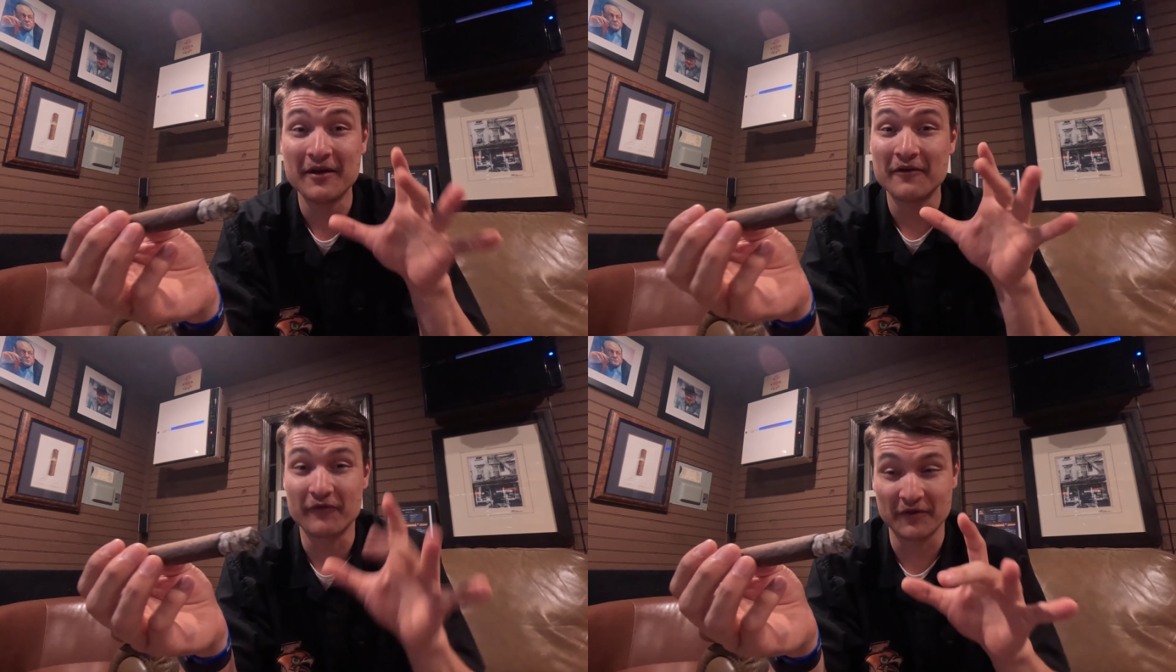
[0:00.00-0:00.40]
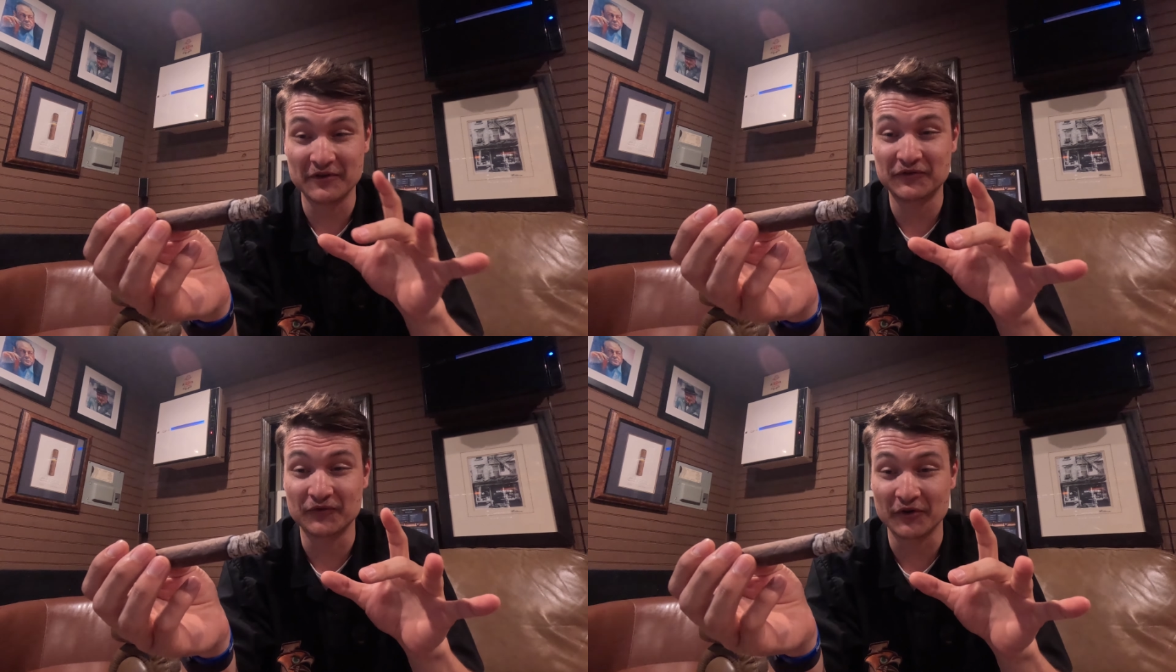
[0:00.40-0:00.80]
for
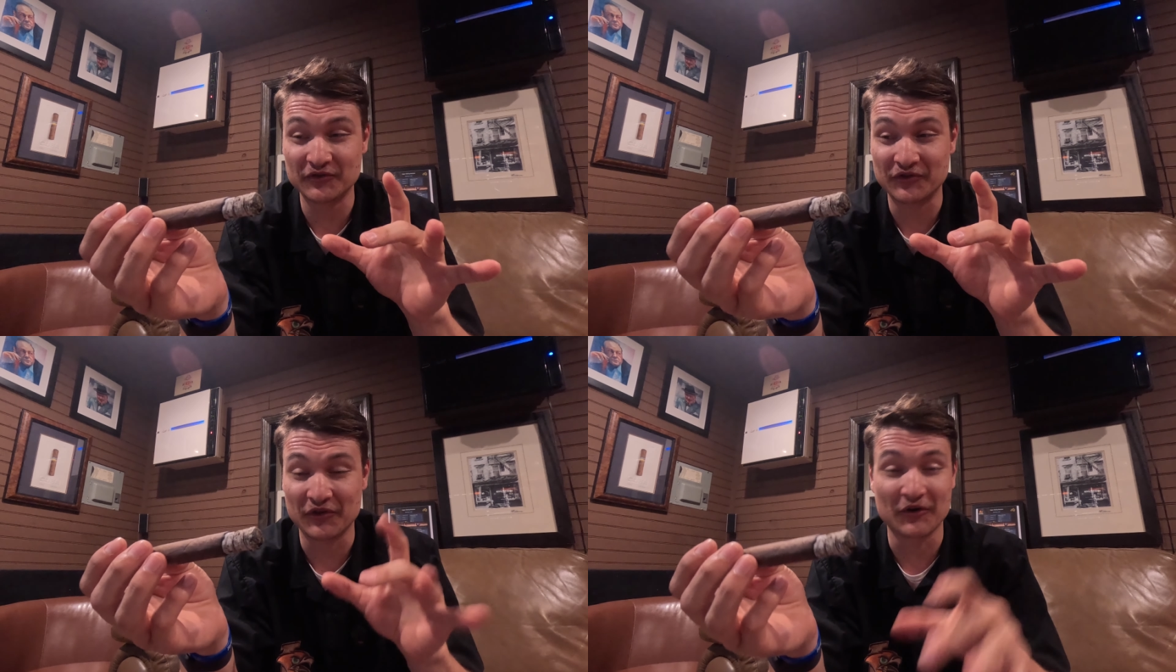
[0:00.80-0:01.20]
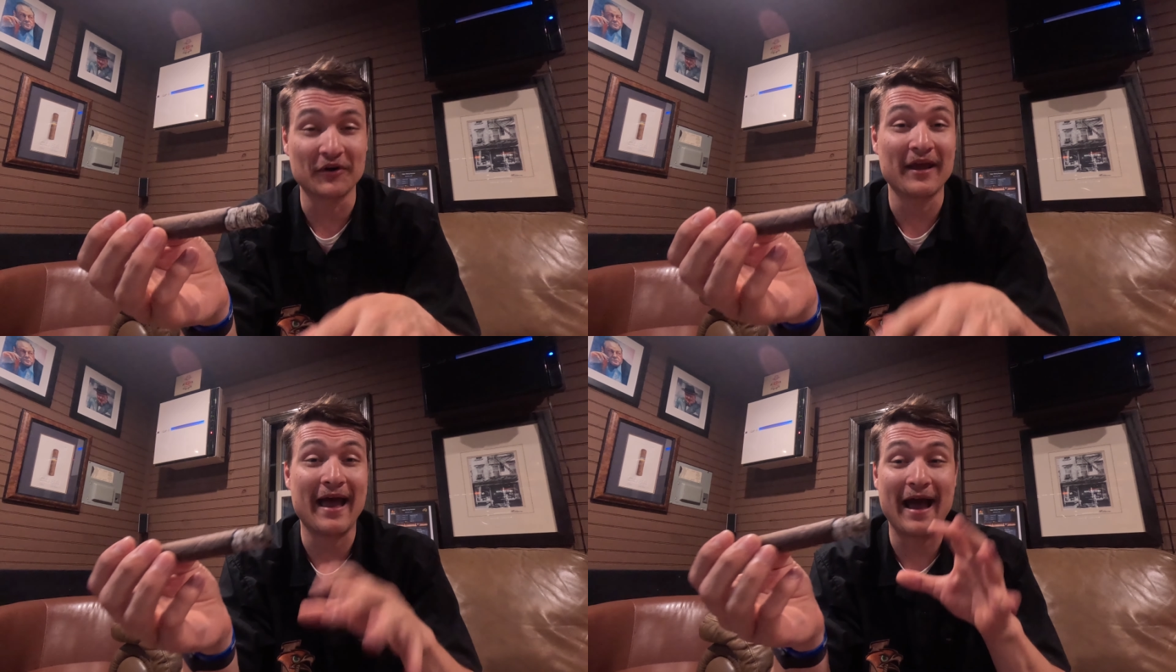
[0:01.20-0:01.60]
this first
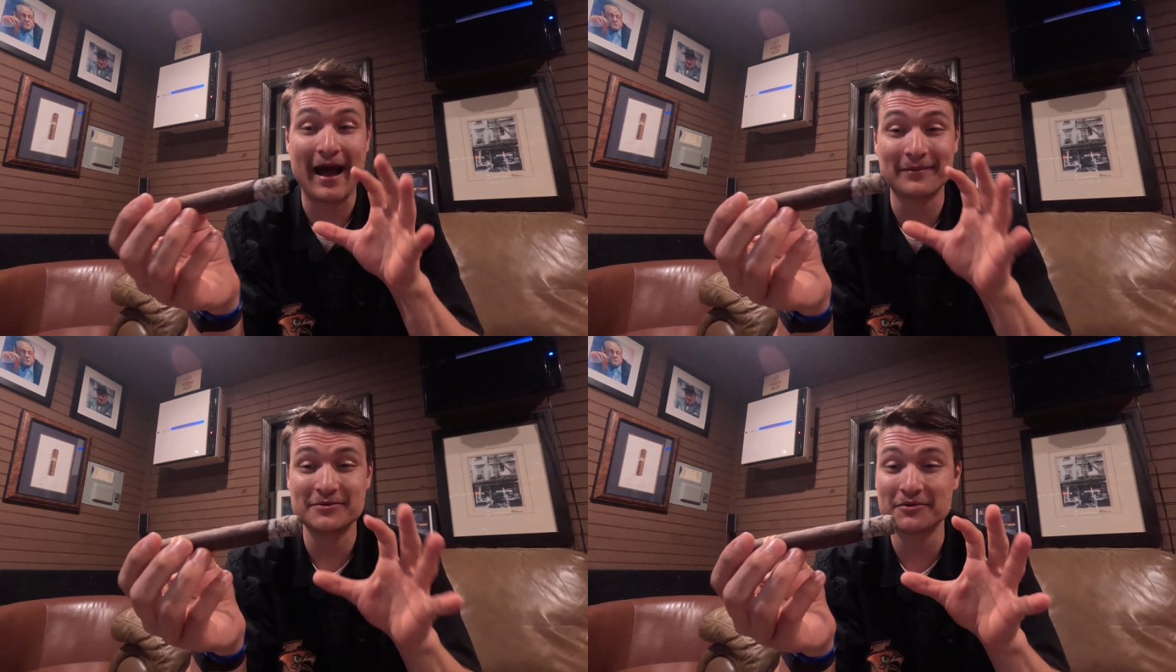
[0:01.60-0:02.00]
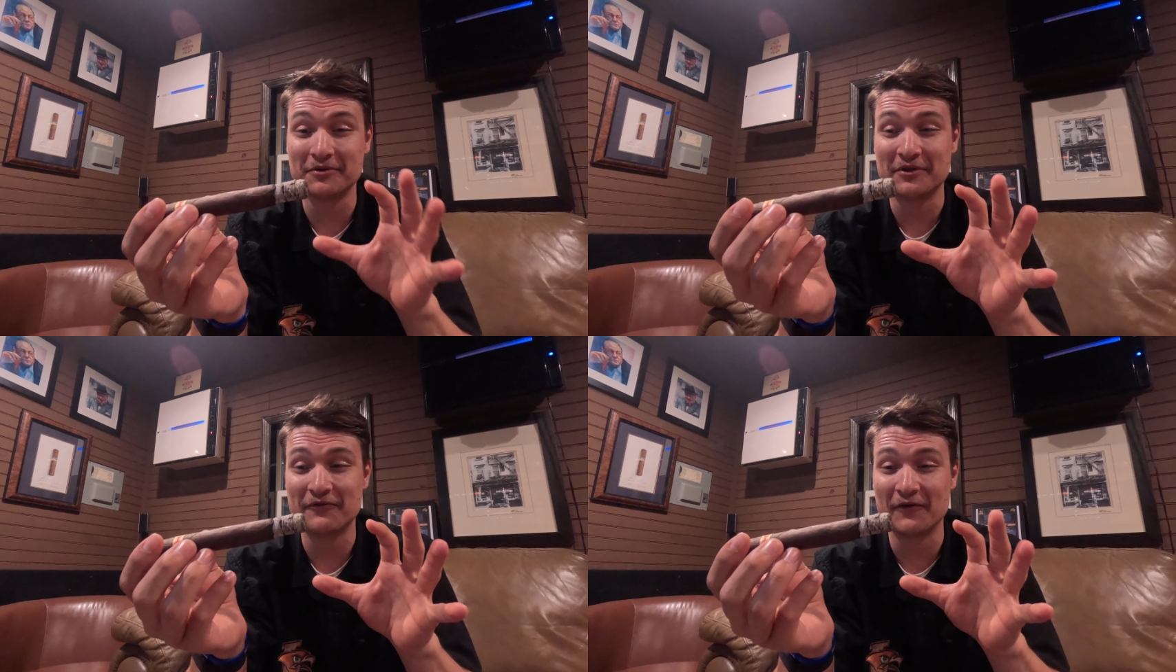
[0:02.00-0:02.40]
third.
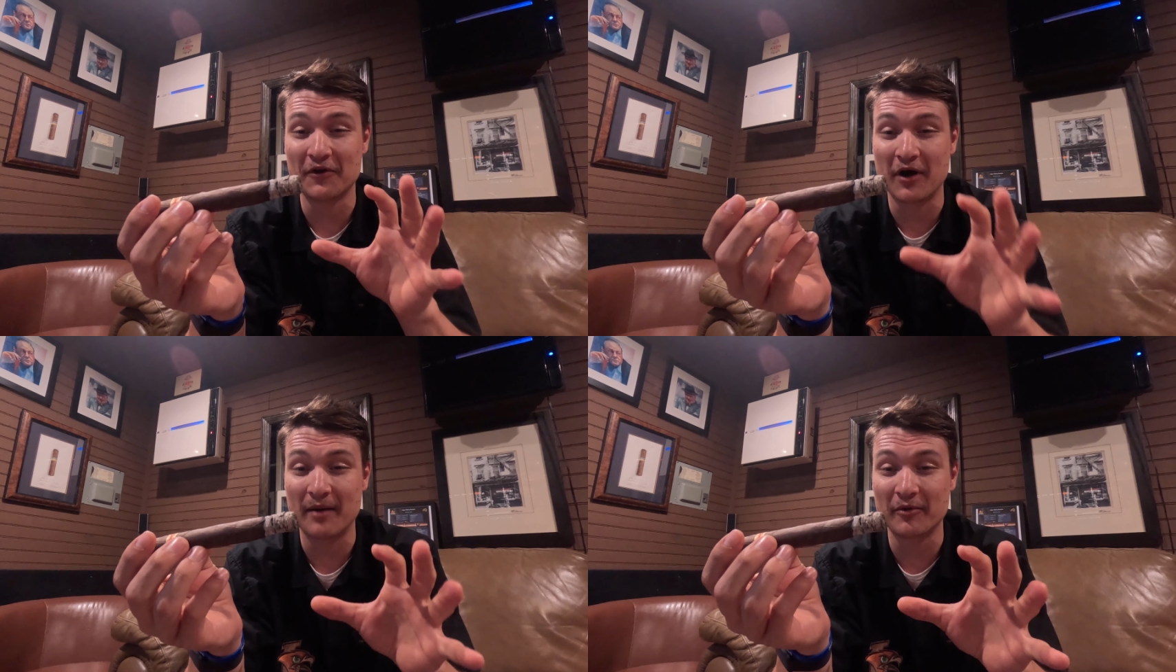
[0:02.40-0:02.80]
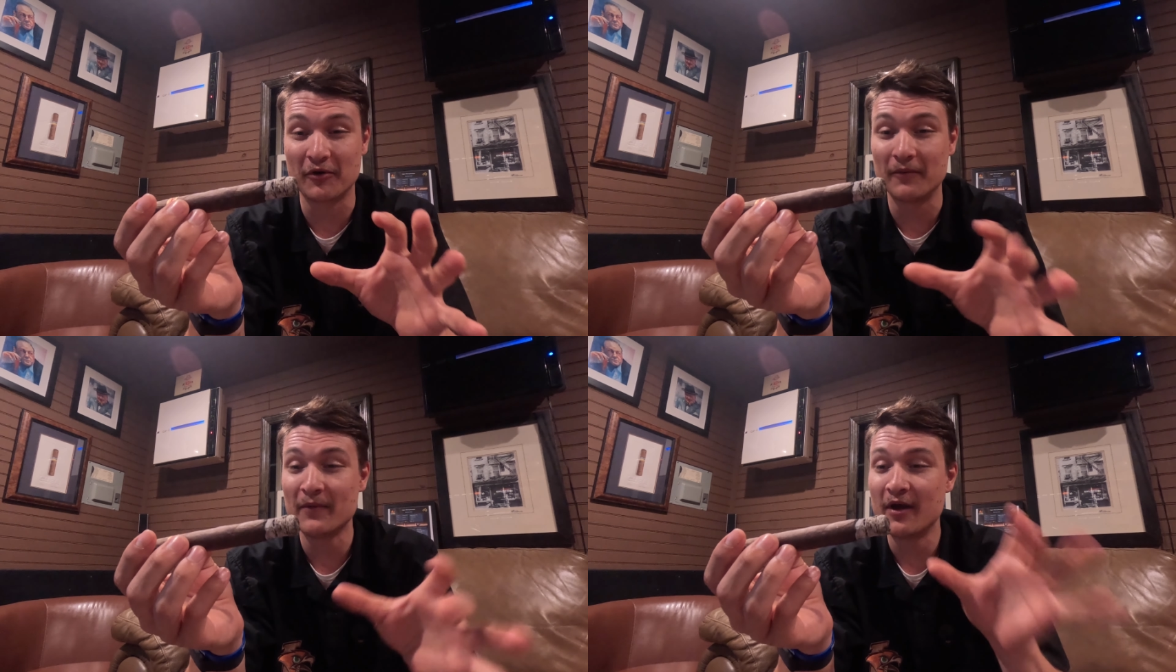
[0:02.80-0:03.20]
Absolutely phenomenal.